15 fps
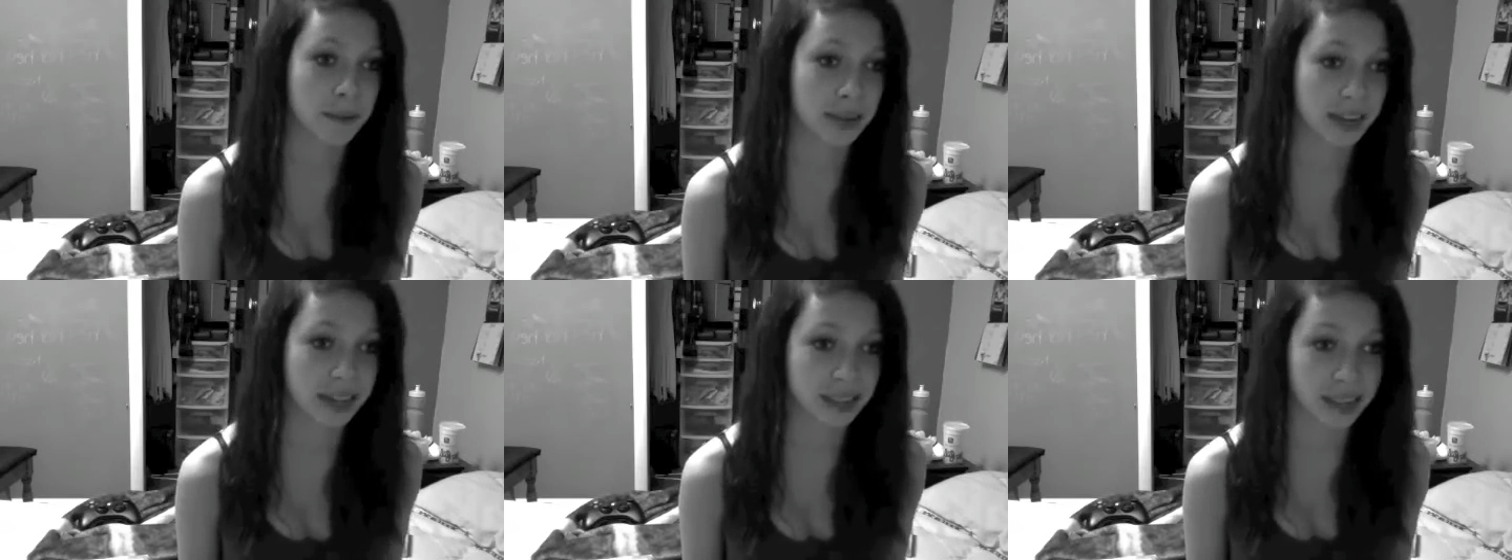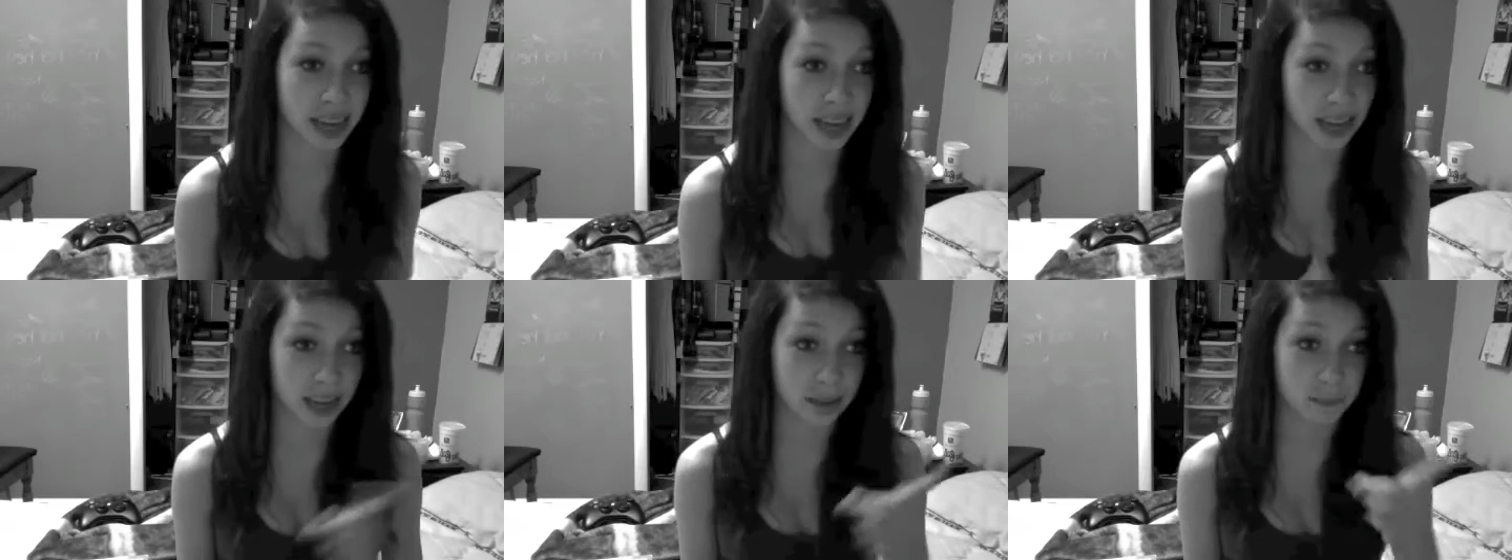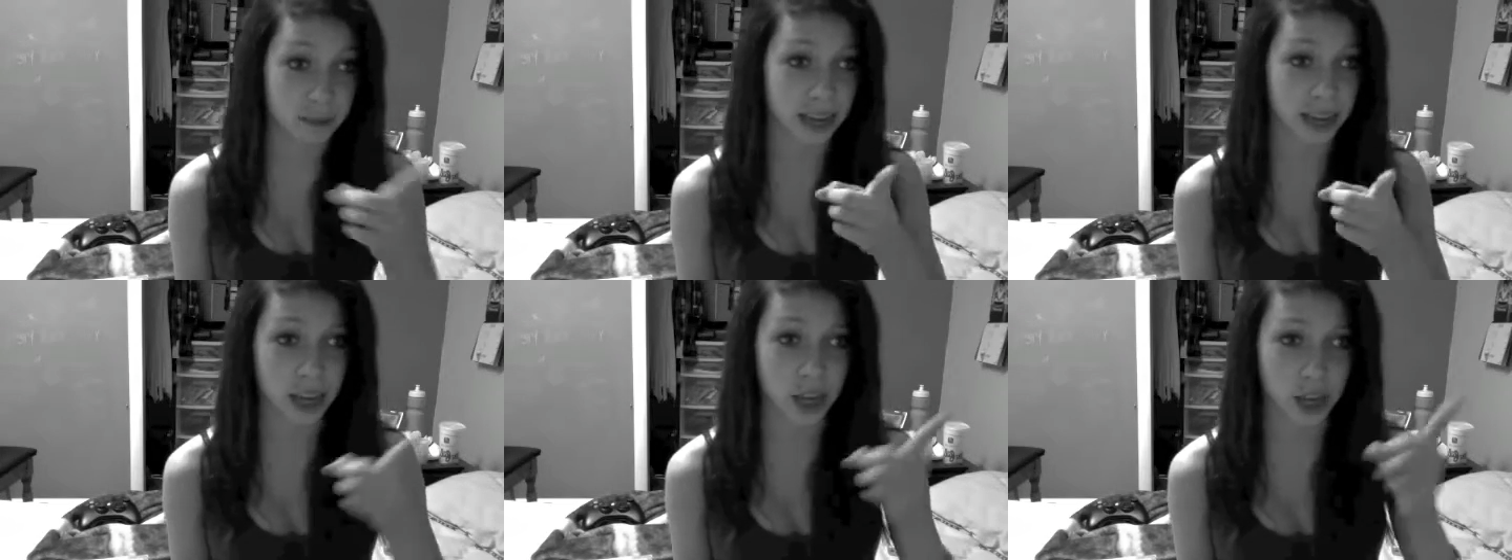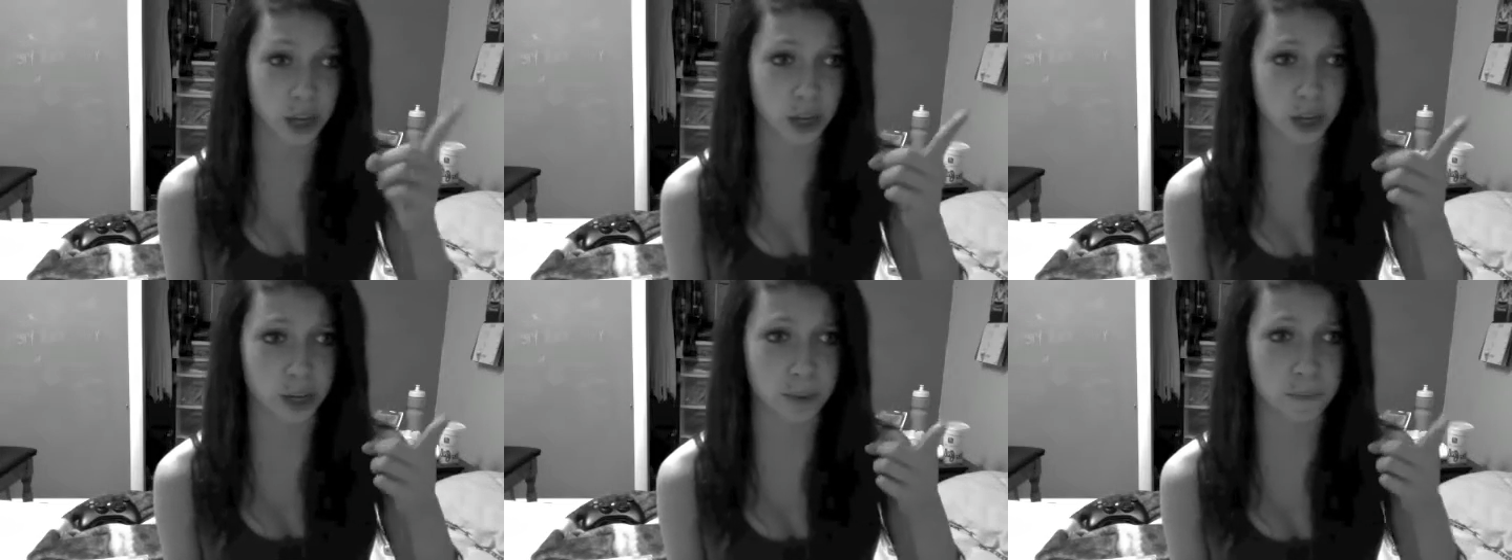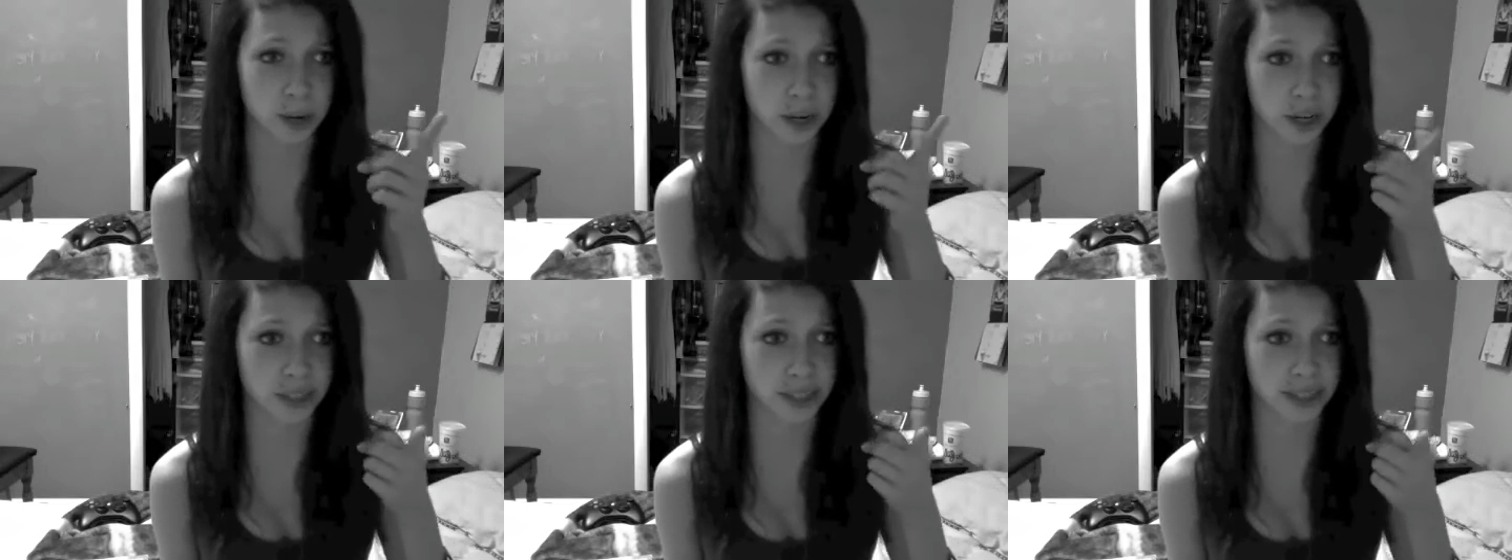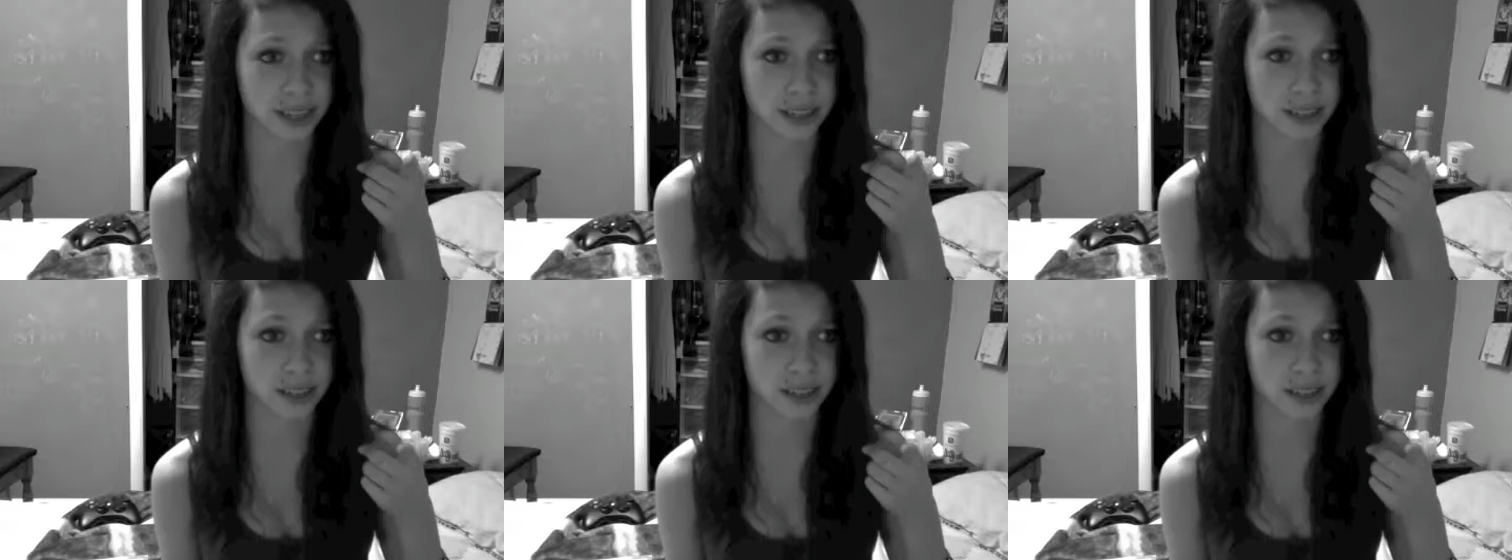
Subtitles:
because I am a good person.